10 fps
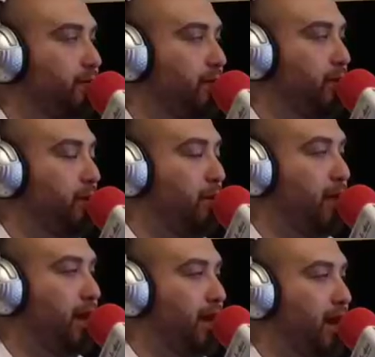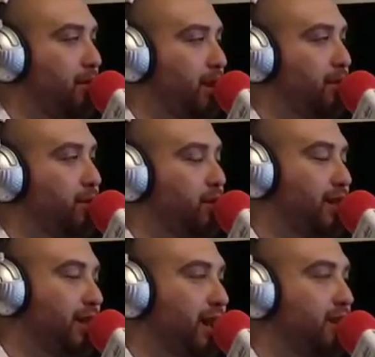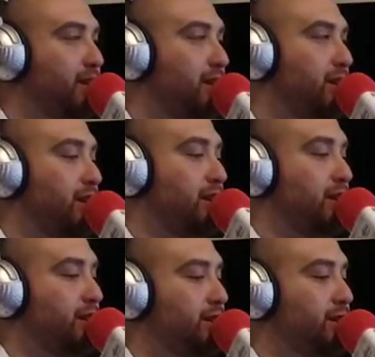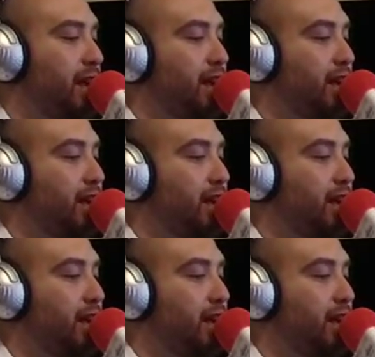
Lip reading: Remember Black Dynamite? It was like that take on